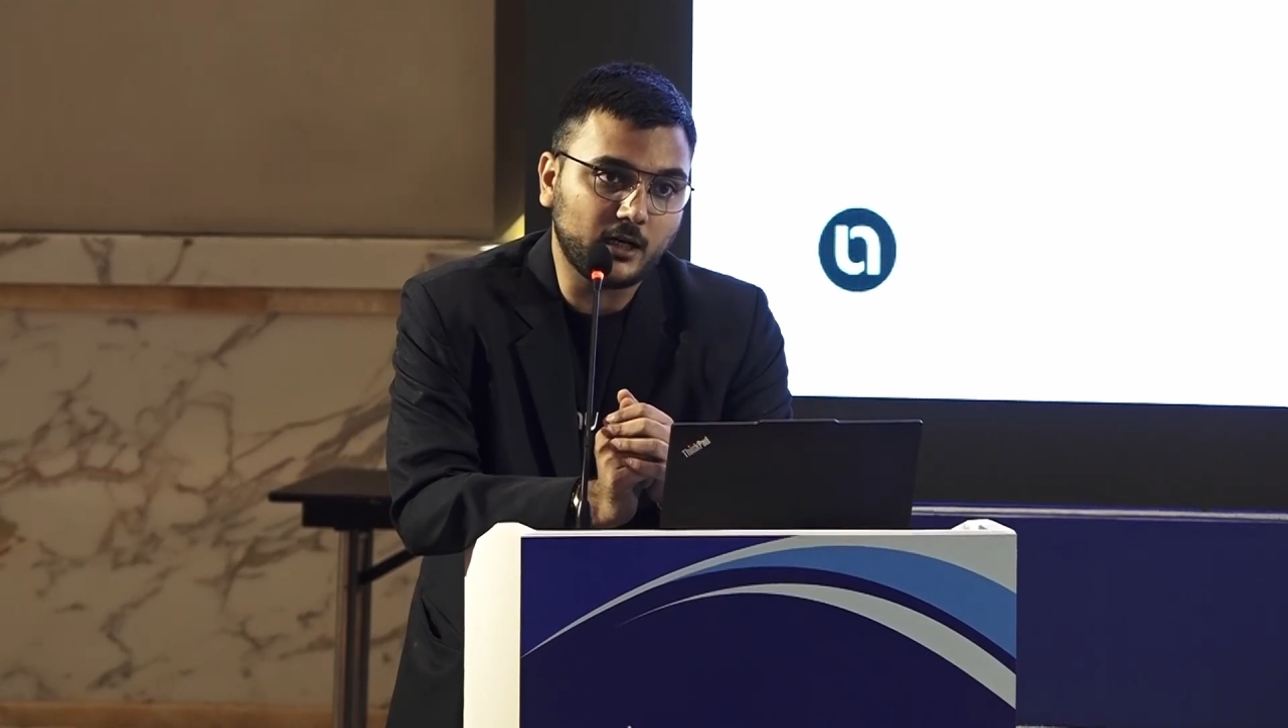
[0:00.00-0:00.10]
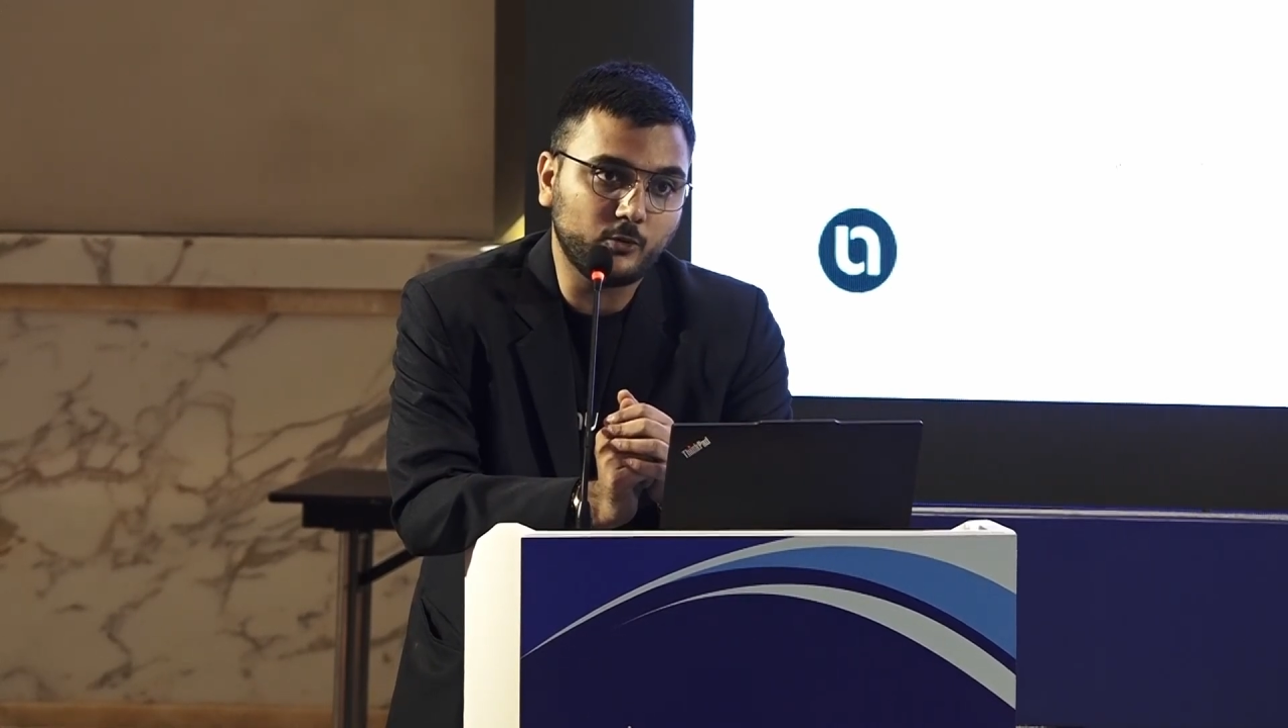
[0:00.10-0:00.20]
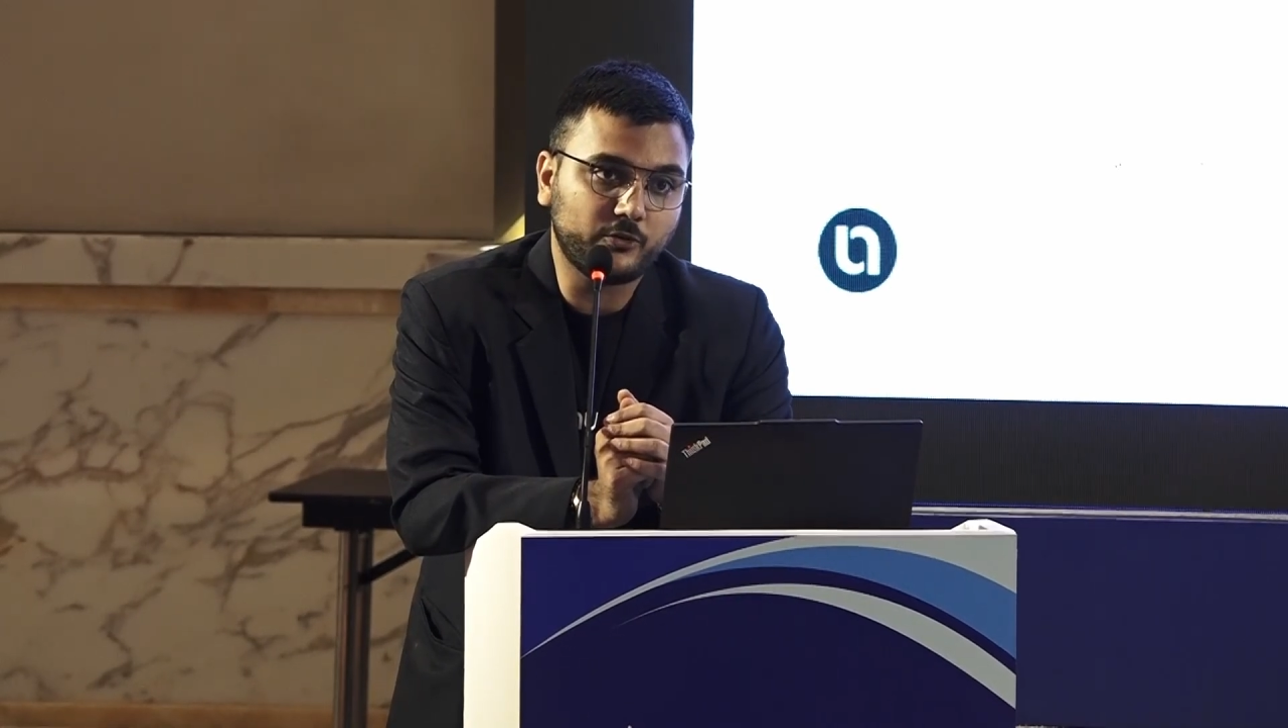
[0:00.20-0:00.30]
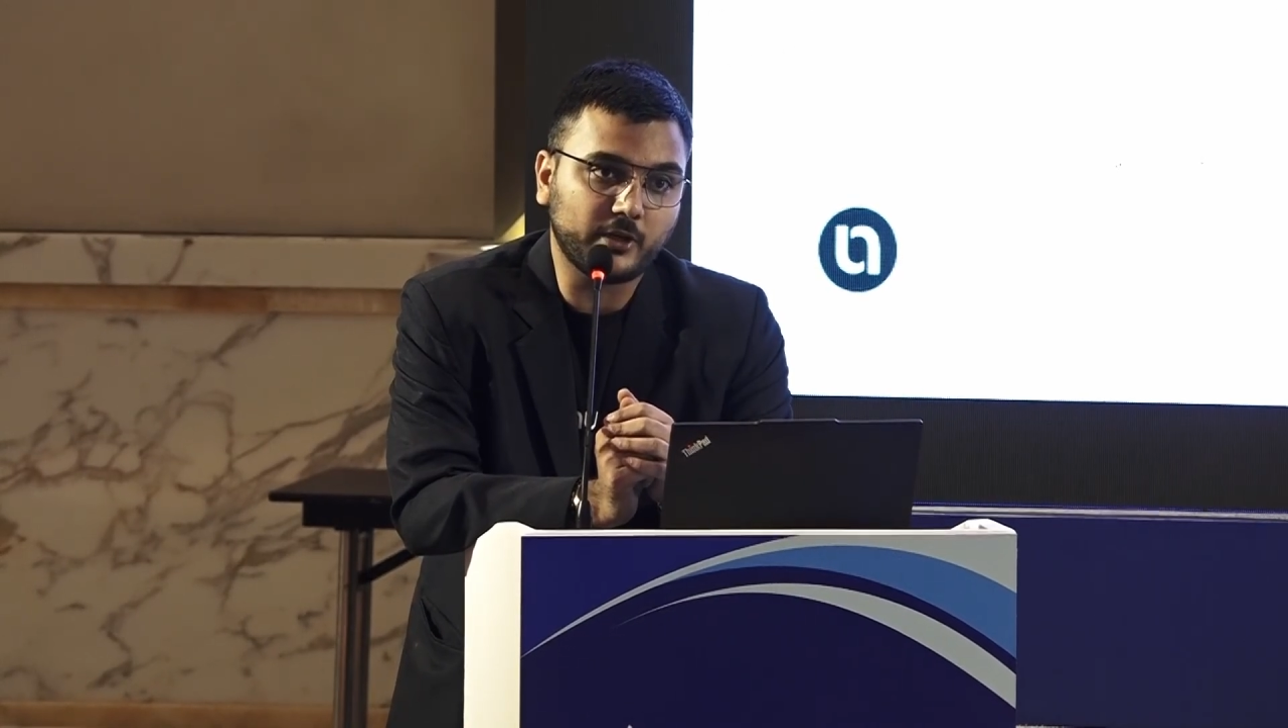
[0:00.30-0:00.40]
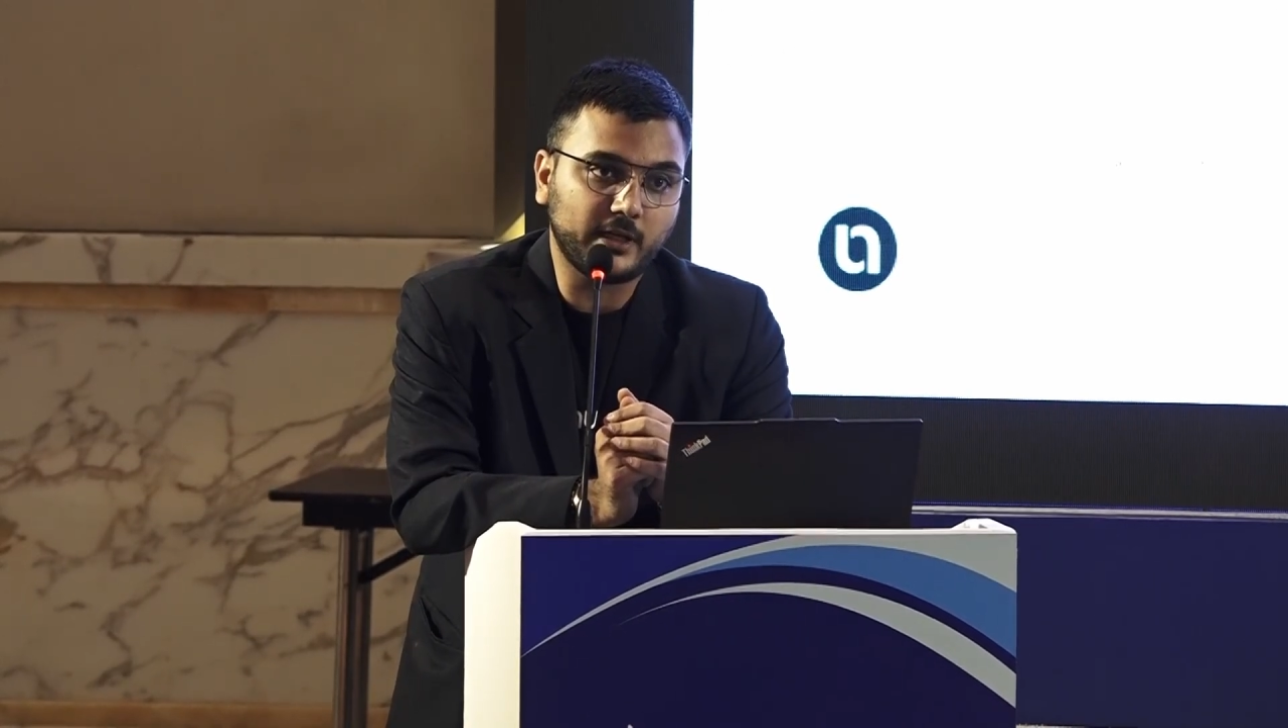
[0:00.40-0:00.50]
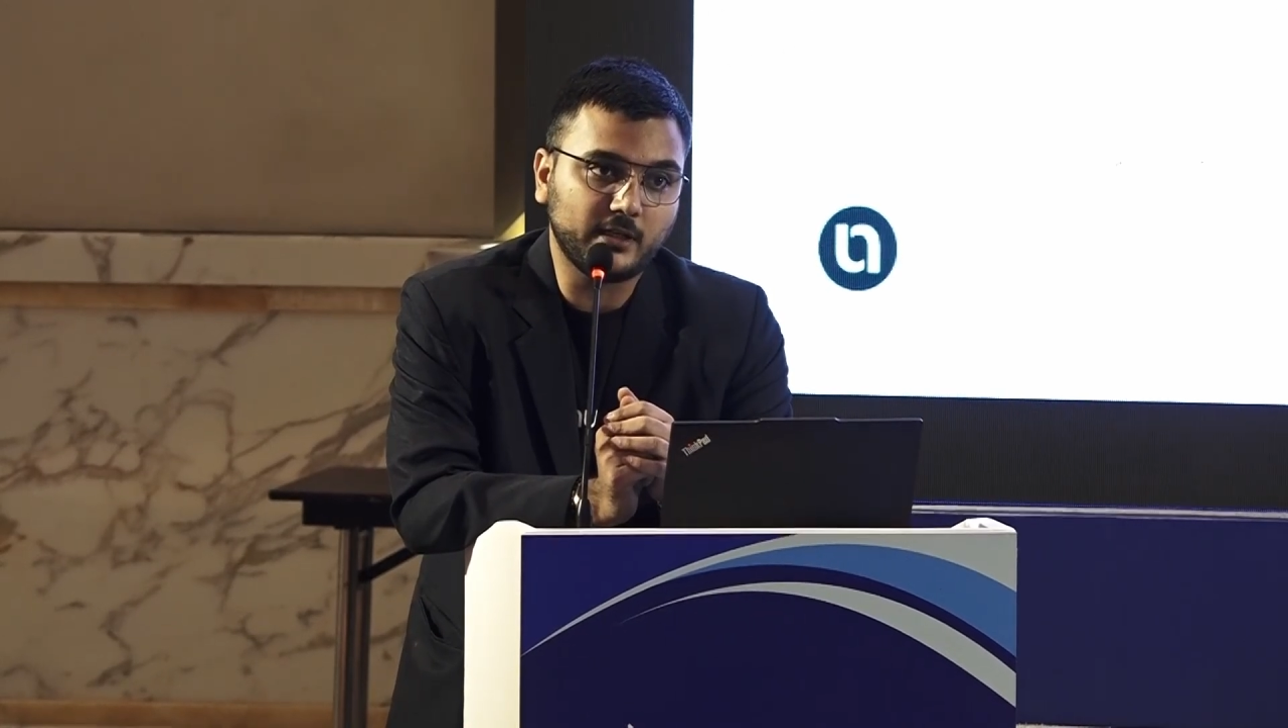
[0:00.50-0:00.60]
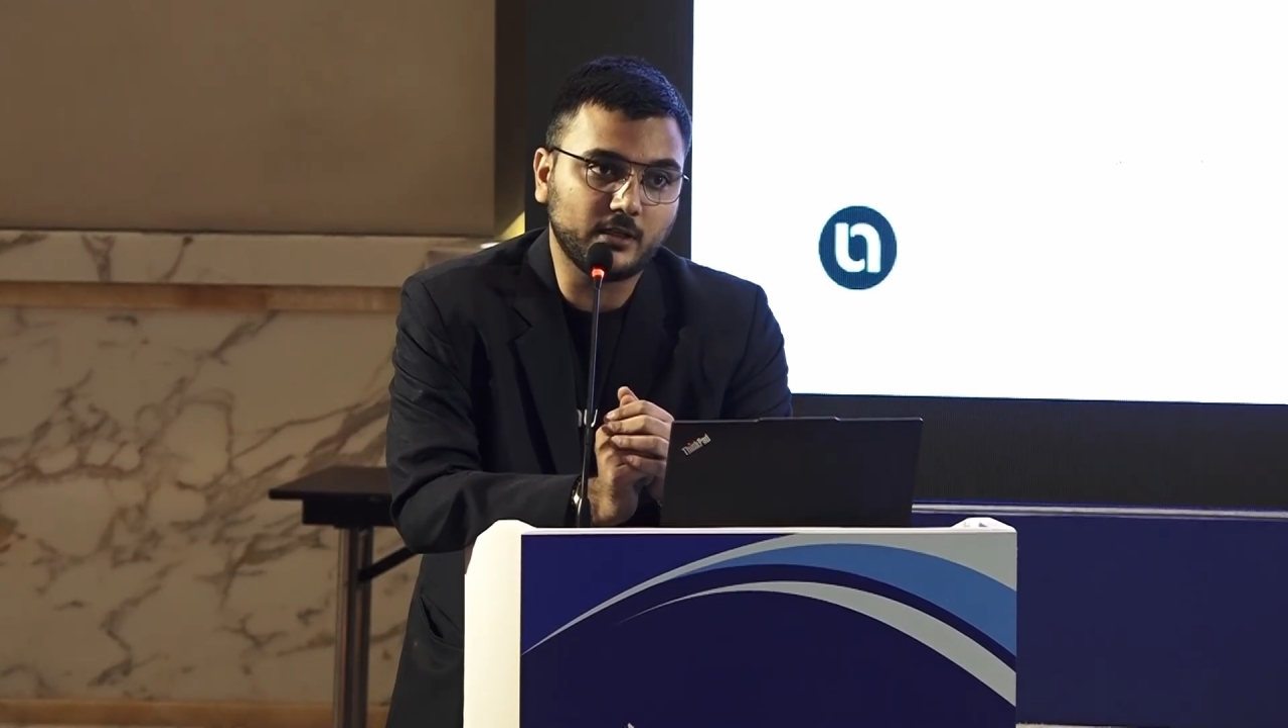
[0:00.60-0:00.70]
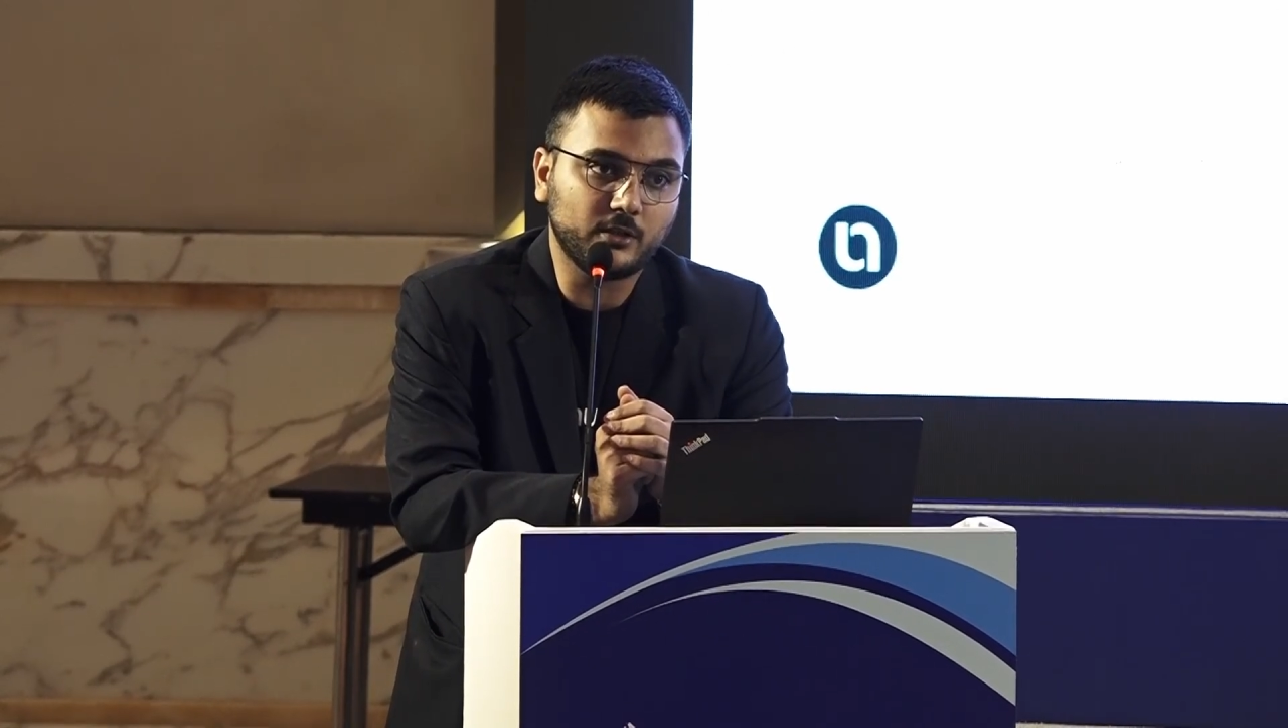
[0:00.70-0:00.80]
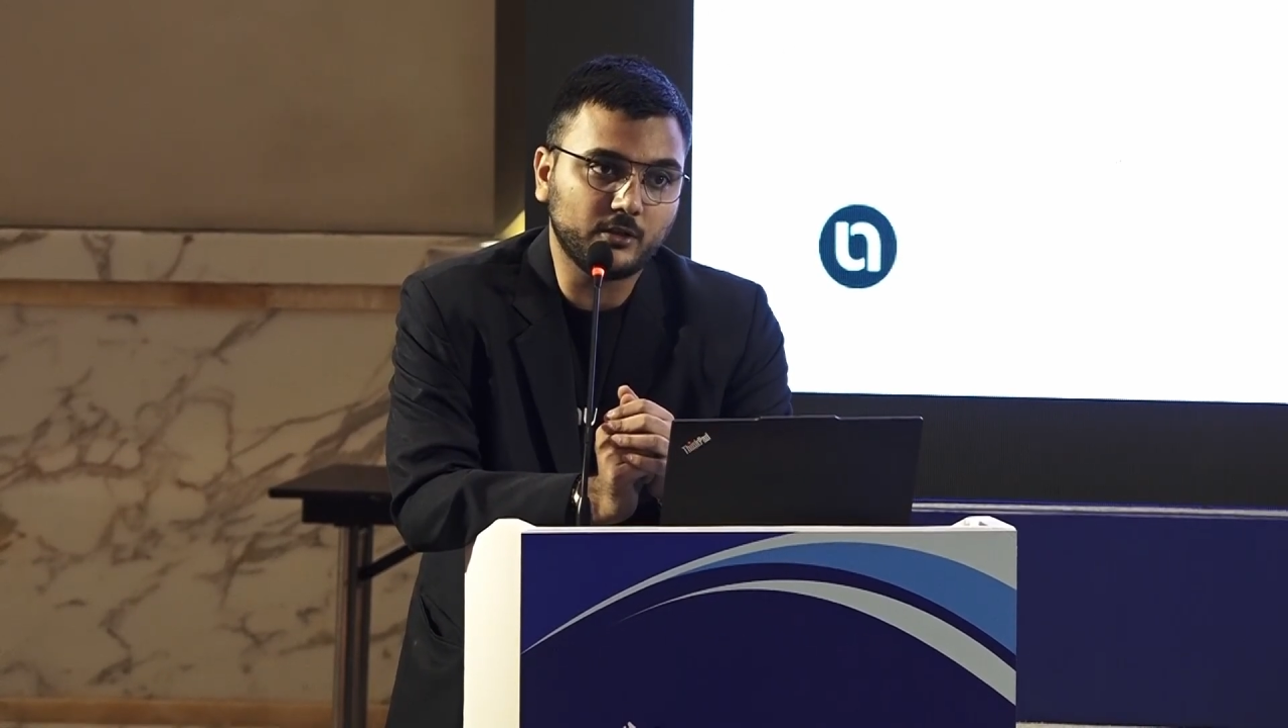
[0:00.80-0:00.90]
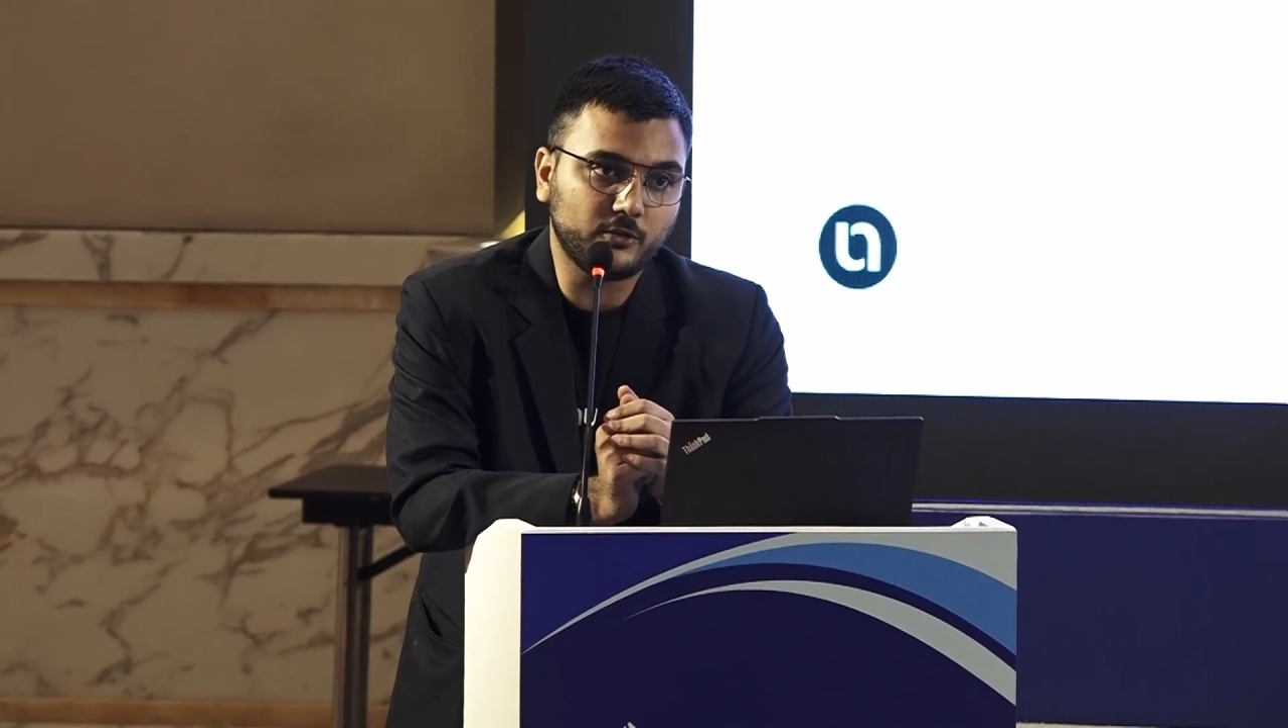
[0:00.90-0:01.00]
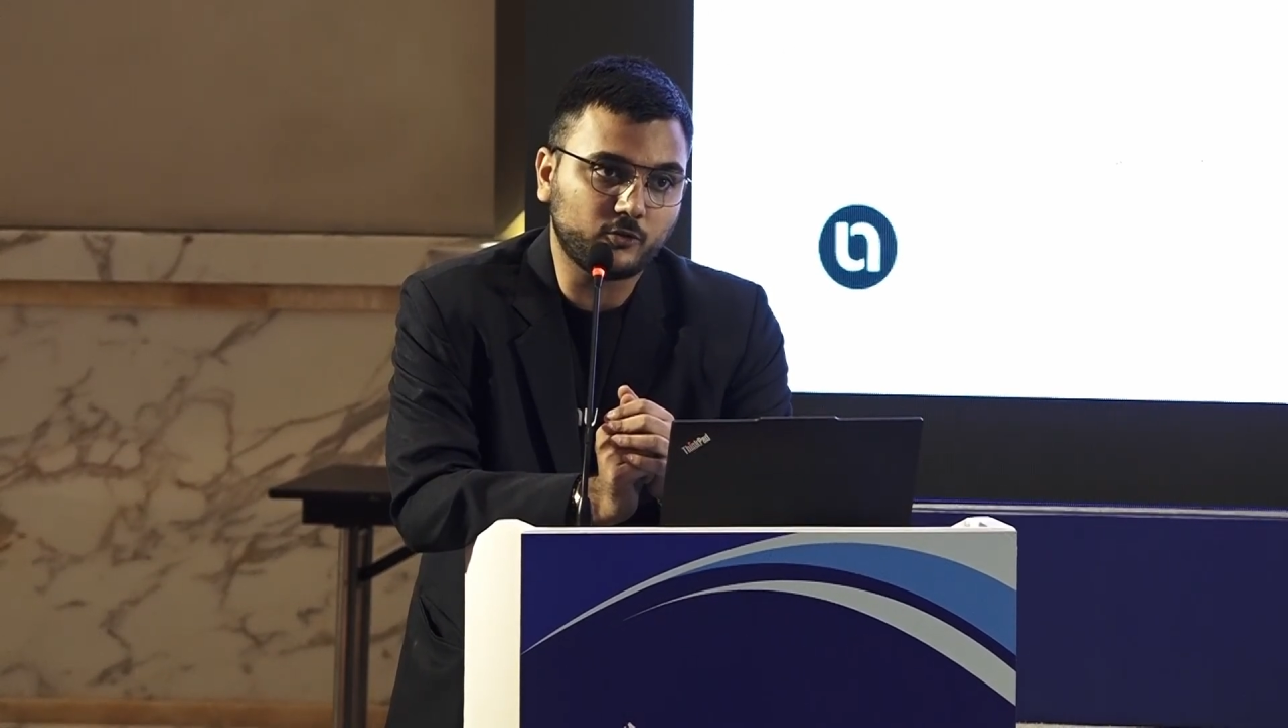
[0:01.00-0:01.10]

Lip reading: outside the